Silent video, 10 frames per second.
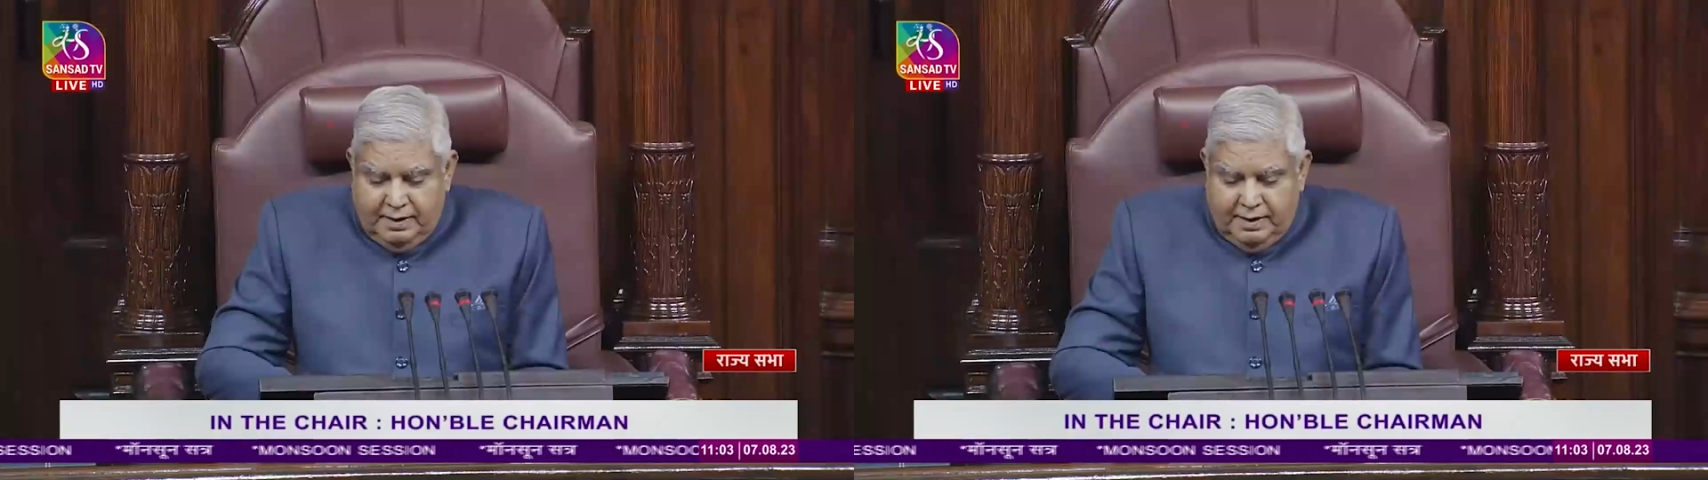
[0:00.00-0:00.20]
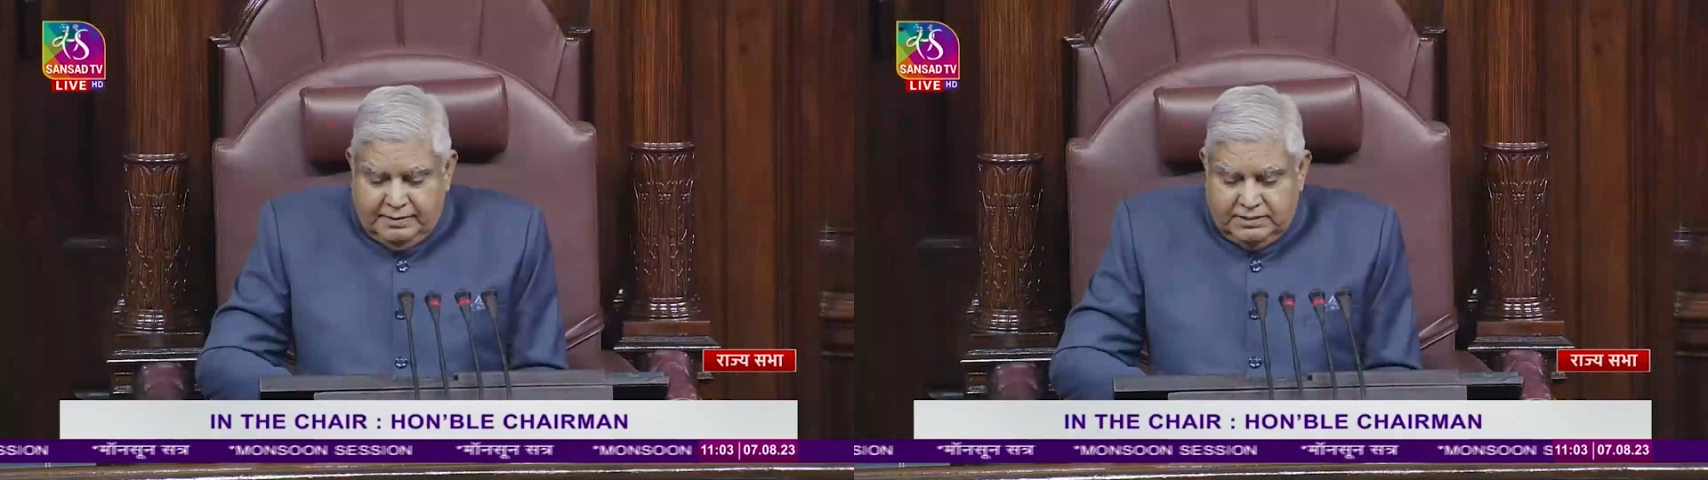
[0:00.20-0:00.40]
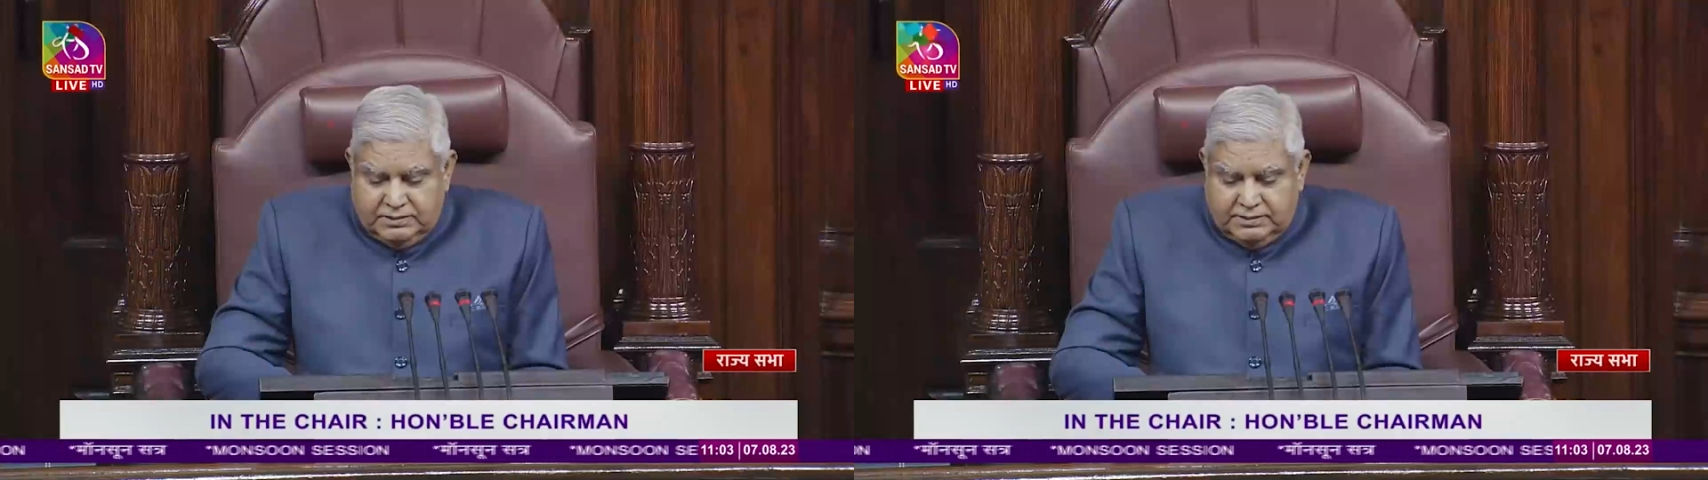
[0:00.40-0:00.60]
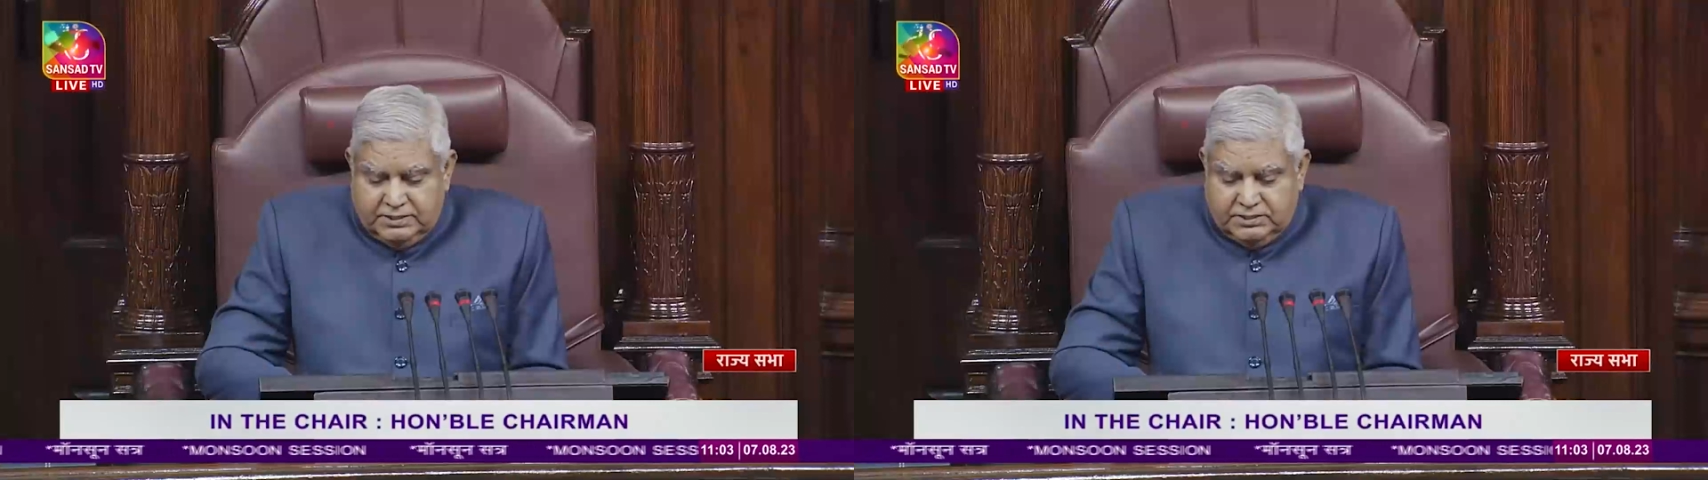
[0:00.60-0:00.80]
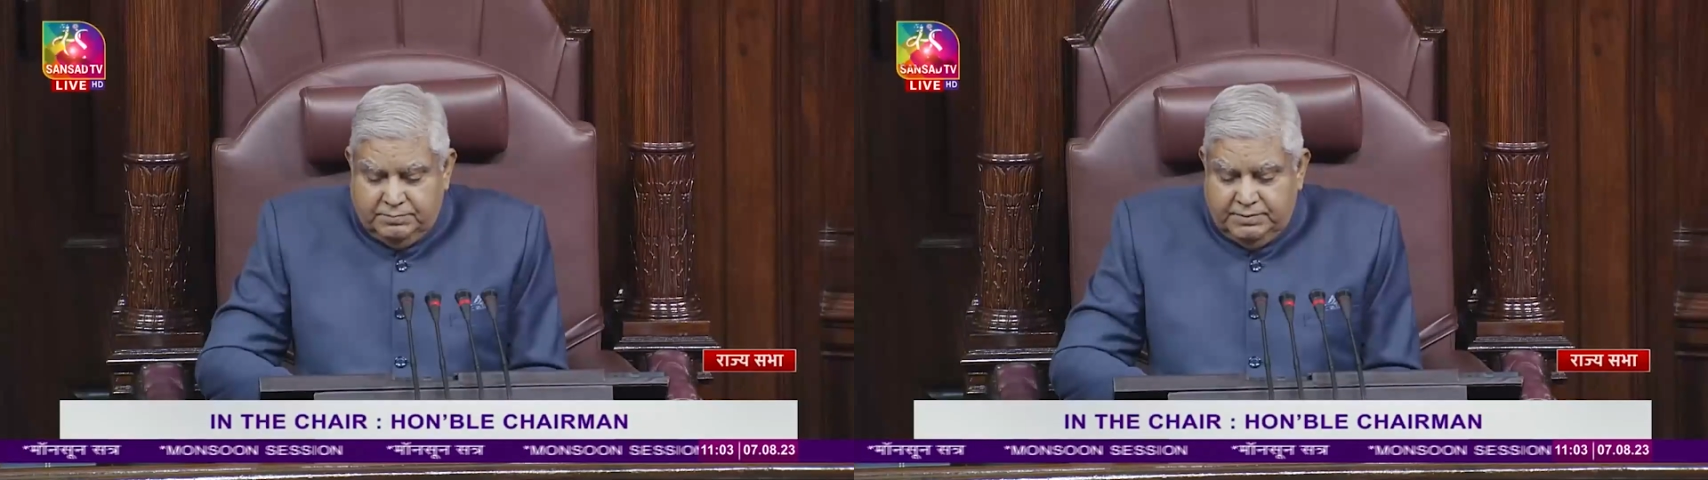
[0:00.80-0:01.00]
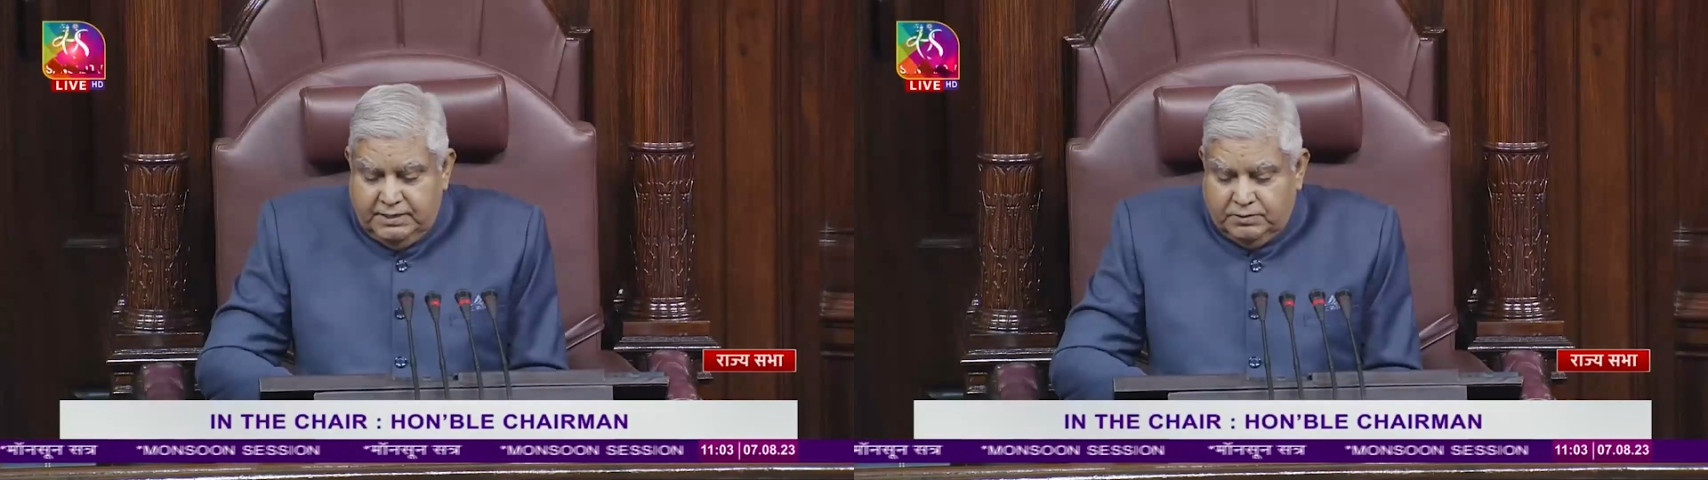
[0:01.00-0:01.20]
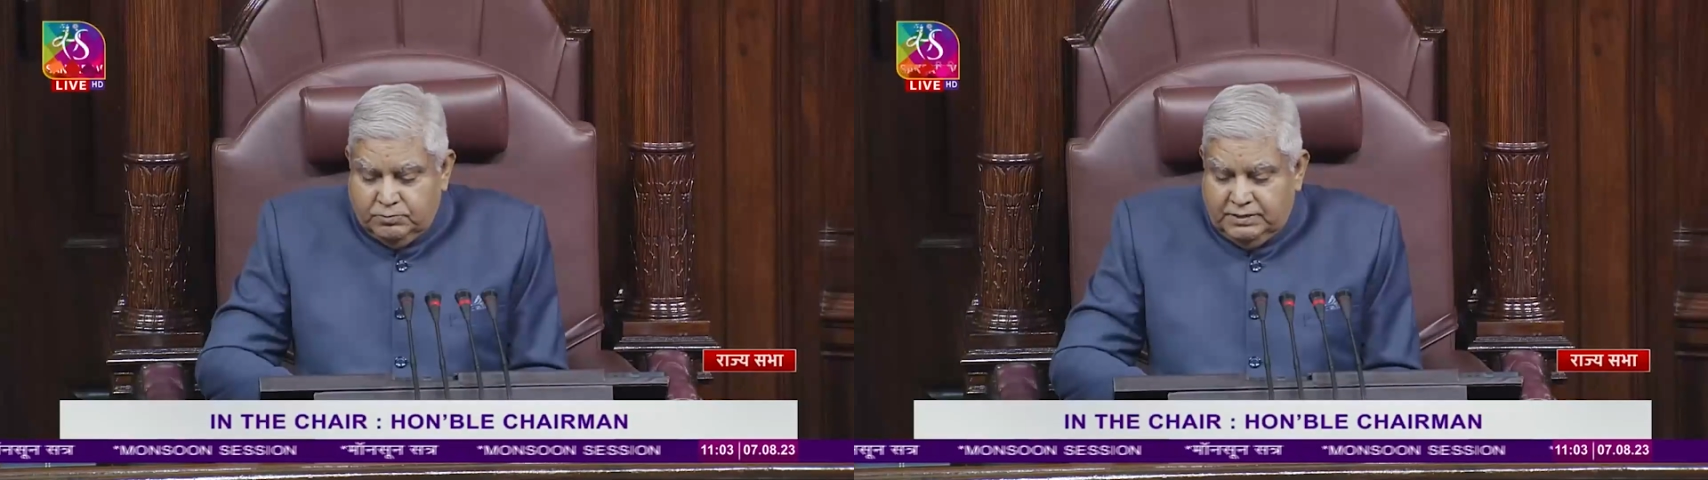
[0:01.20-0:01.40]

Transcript: and is testimony to